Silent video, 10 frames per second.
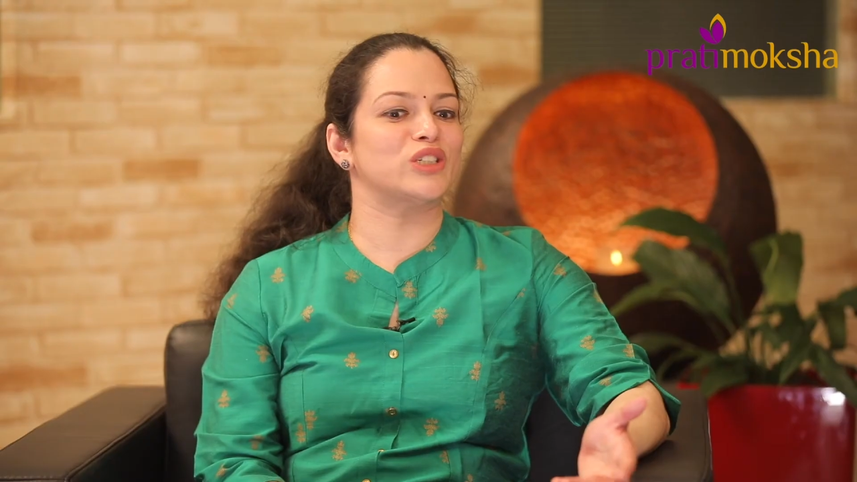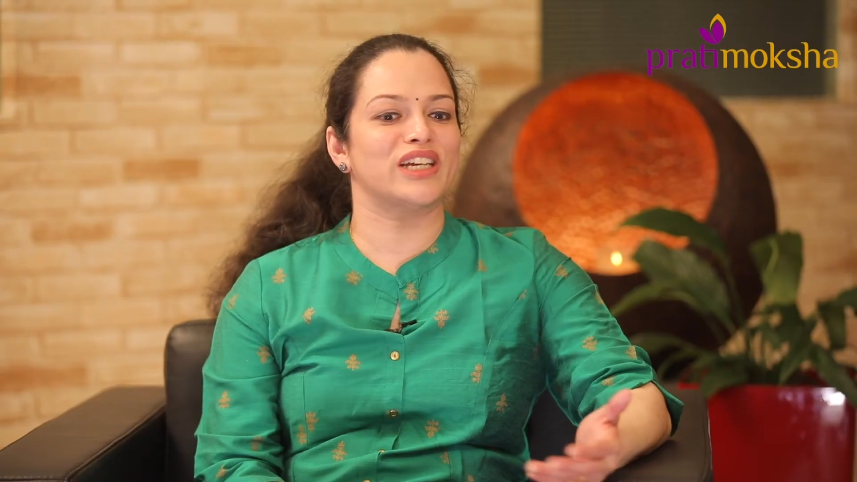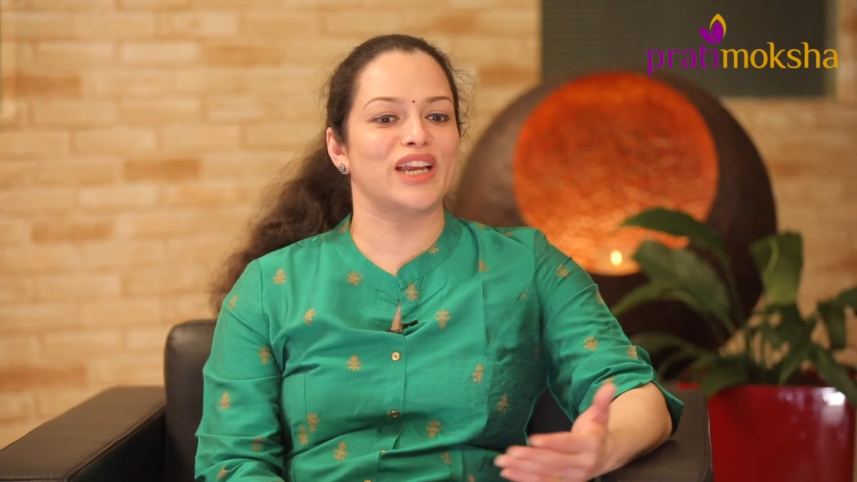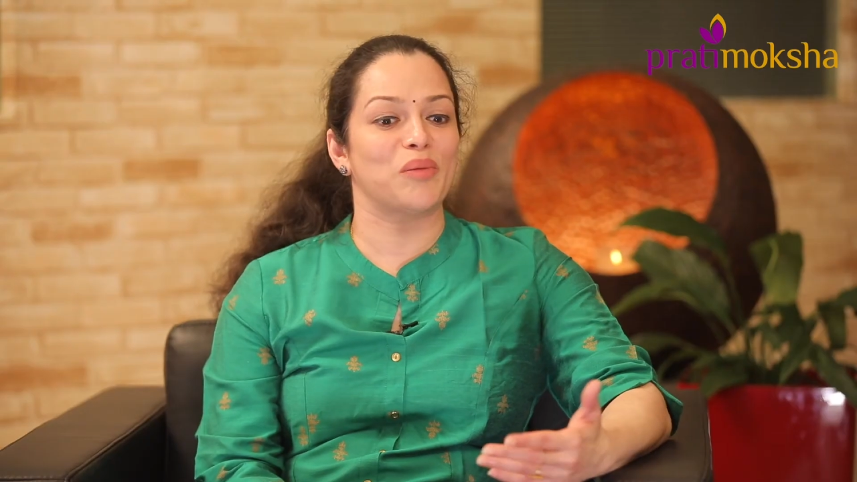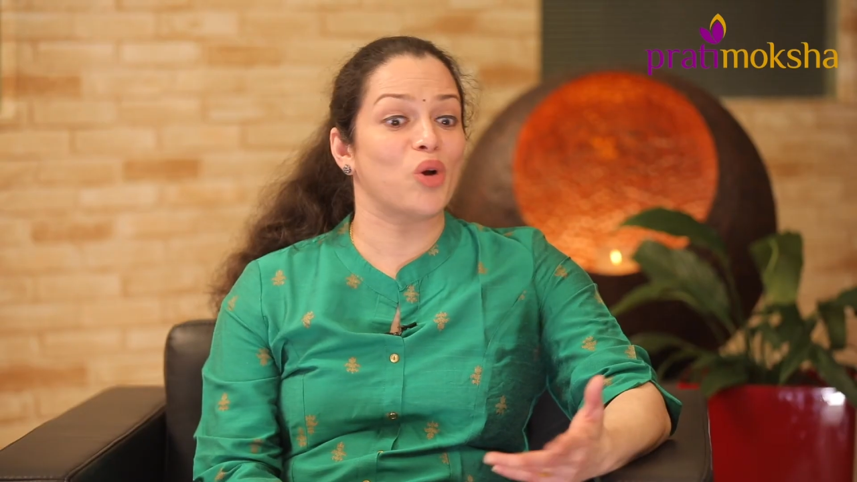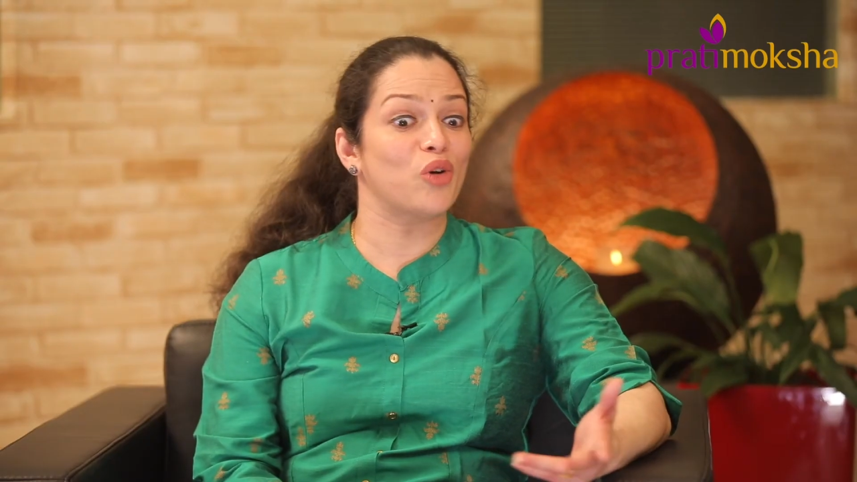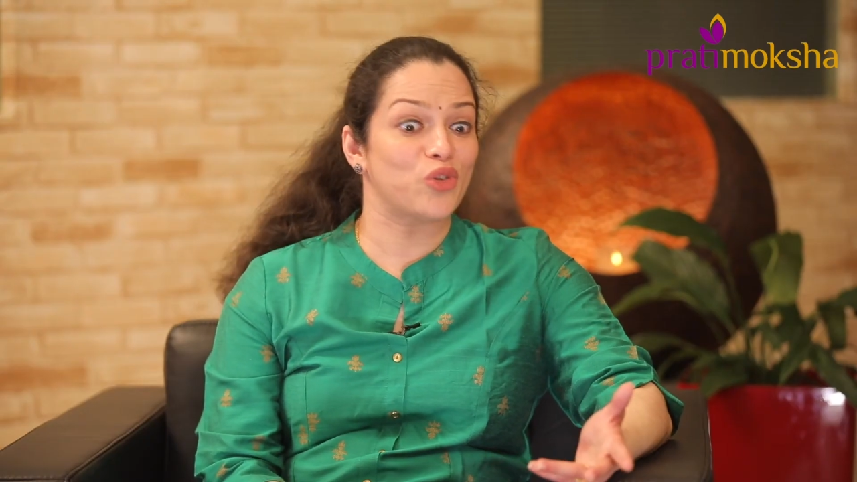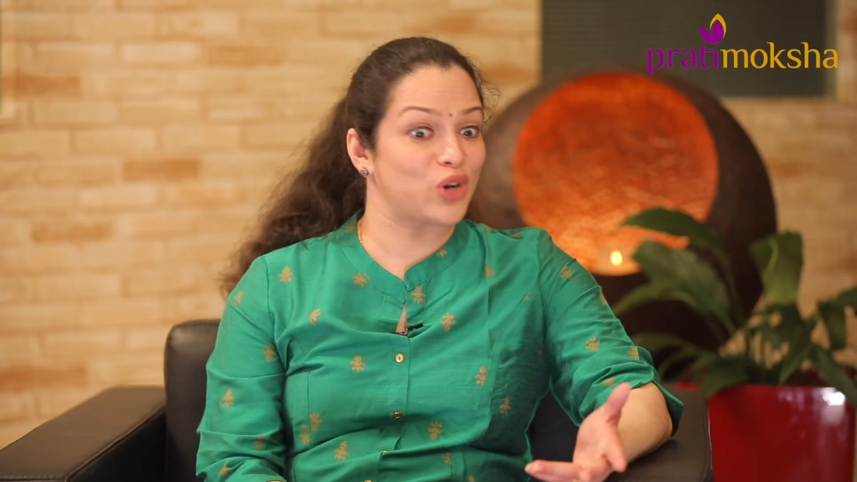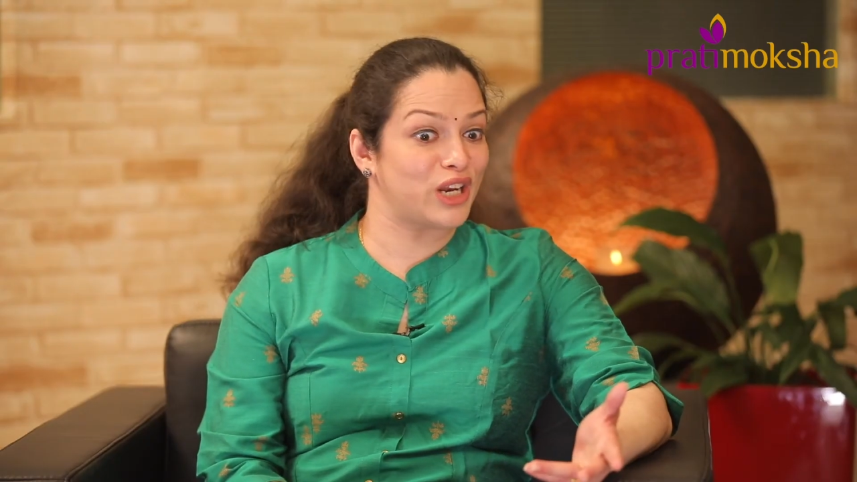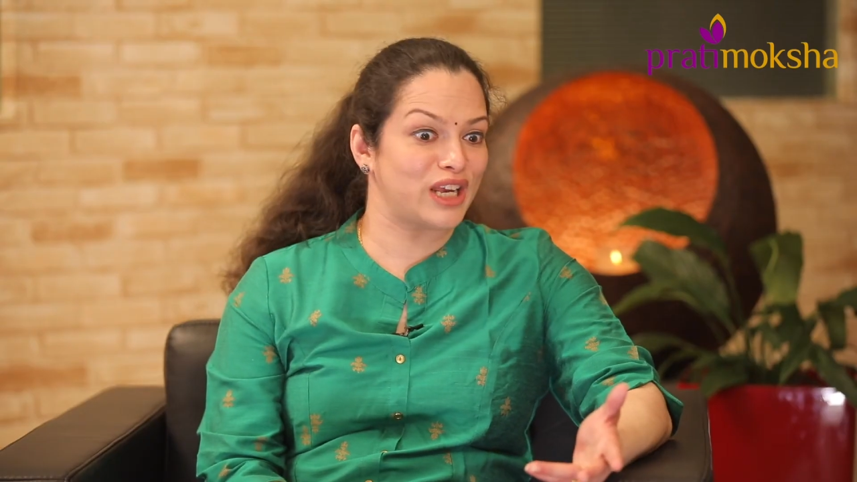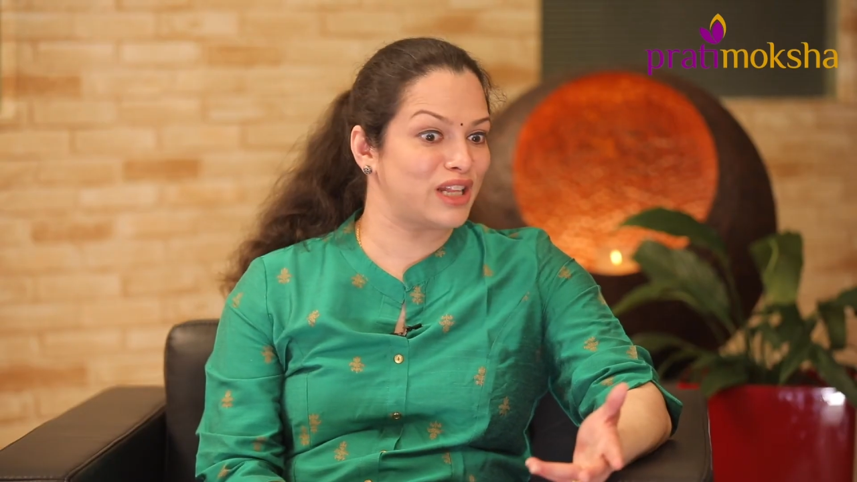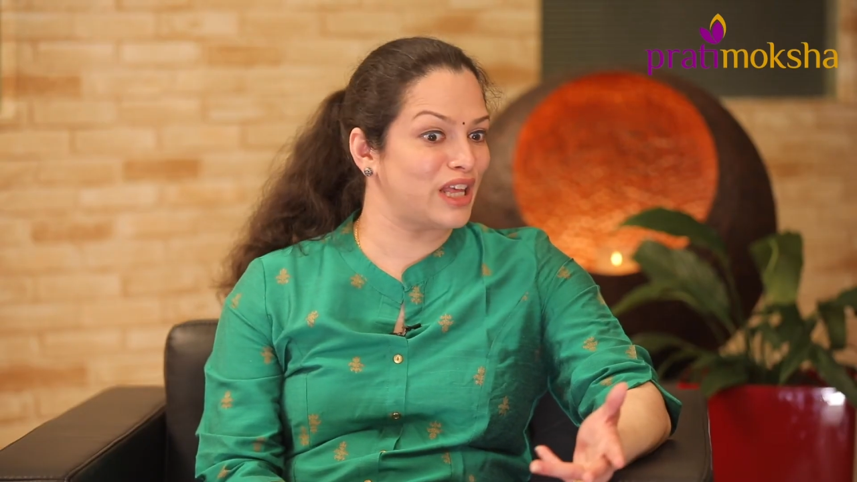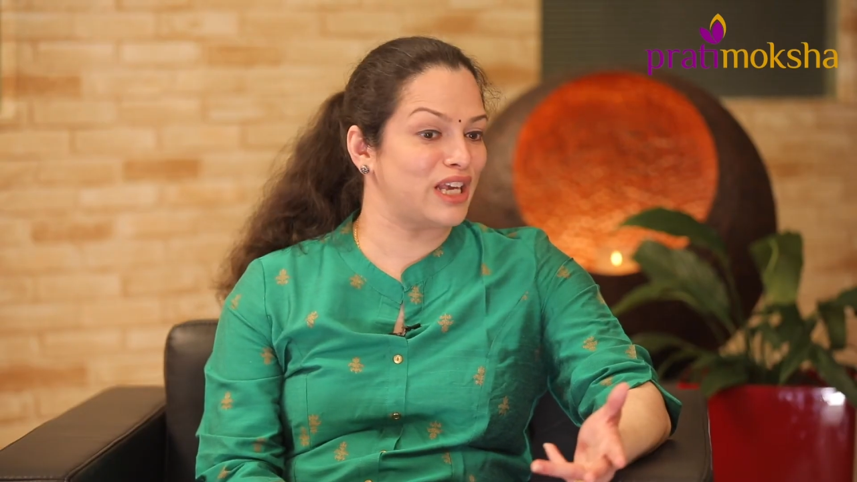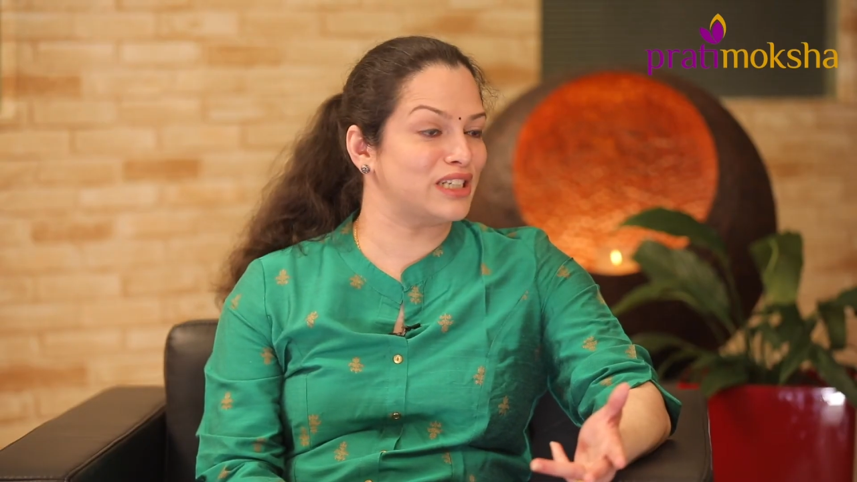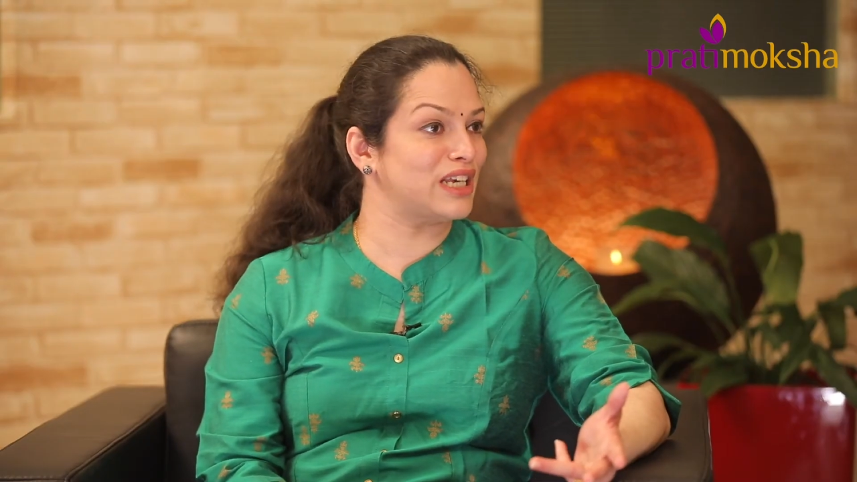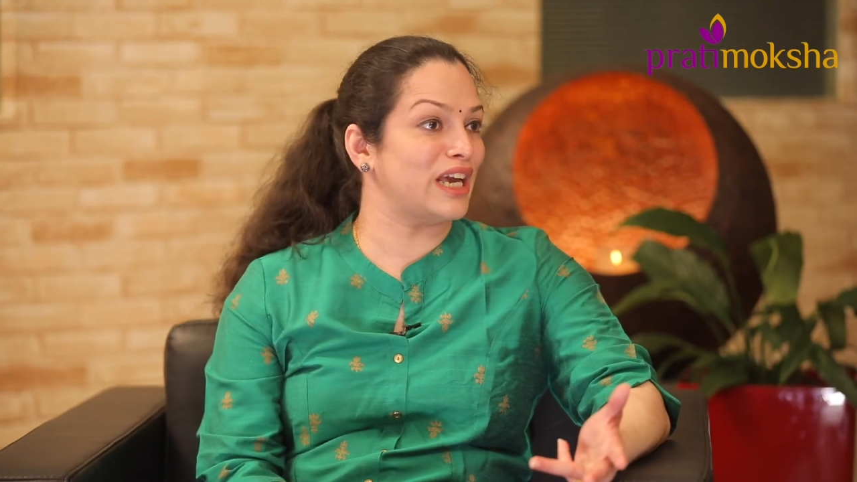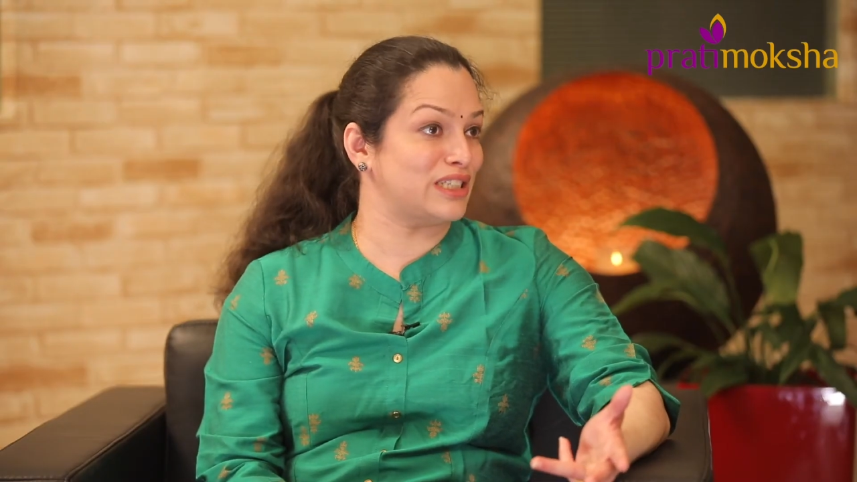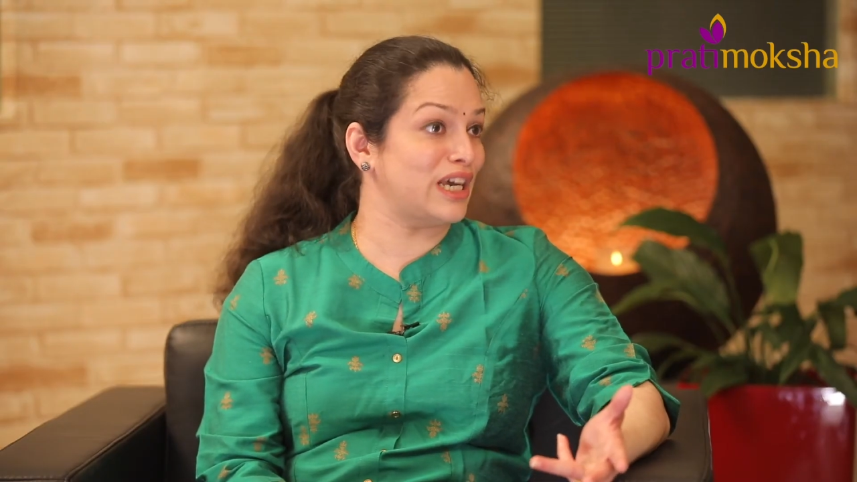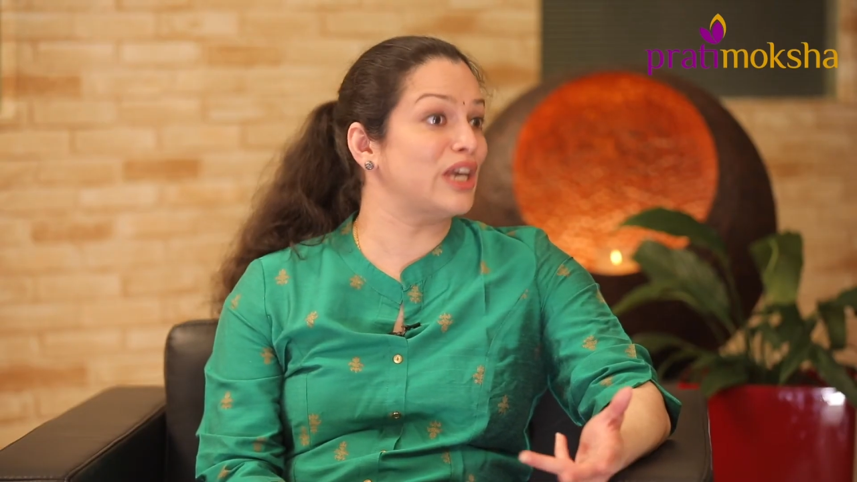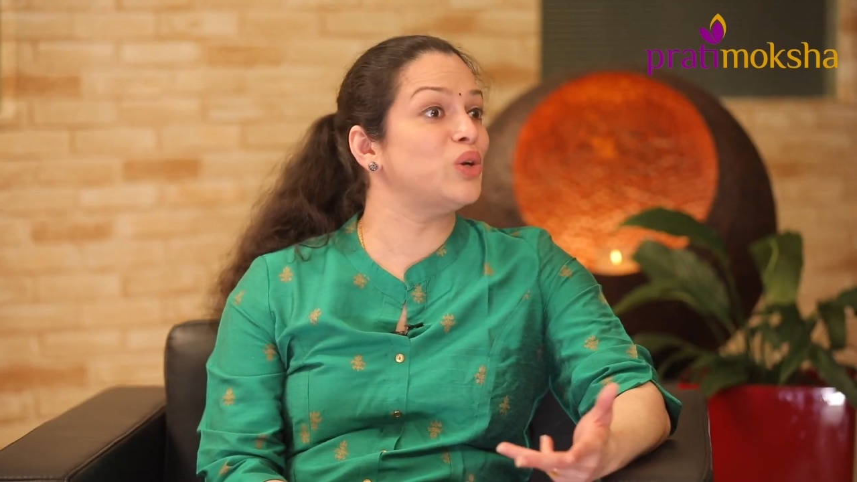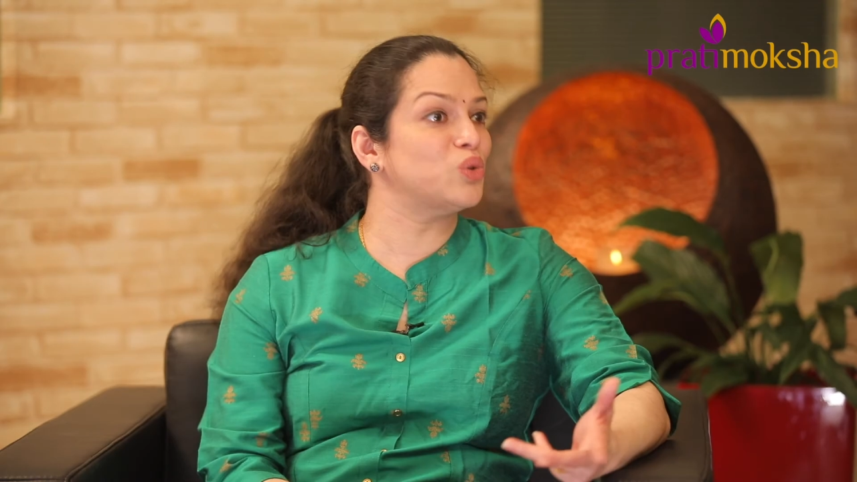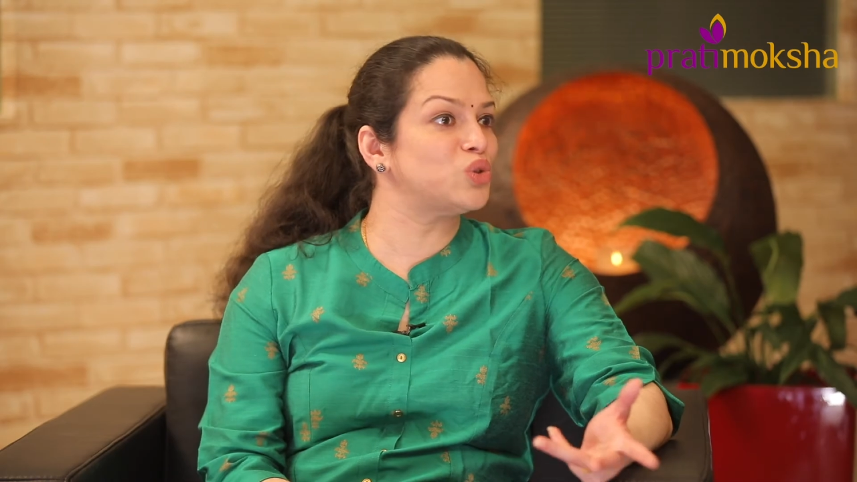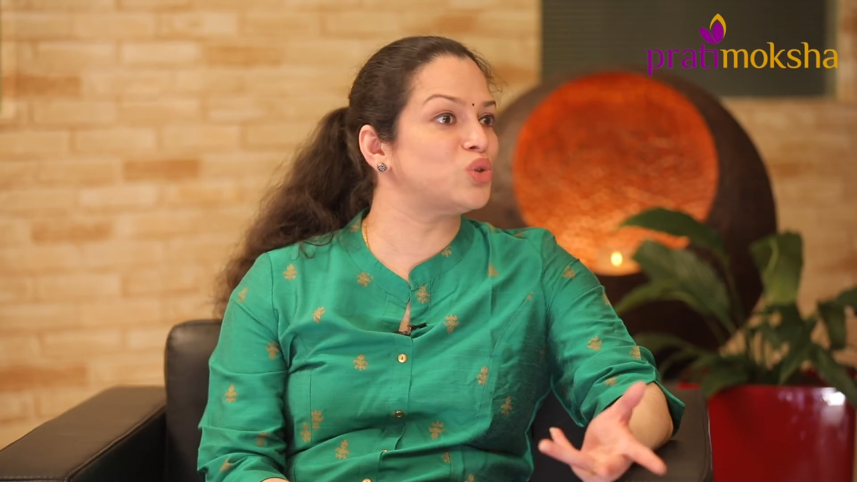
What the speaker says: that I'm not forgetting things as I used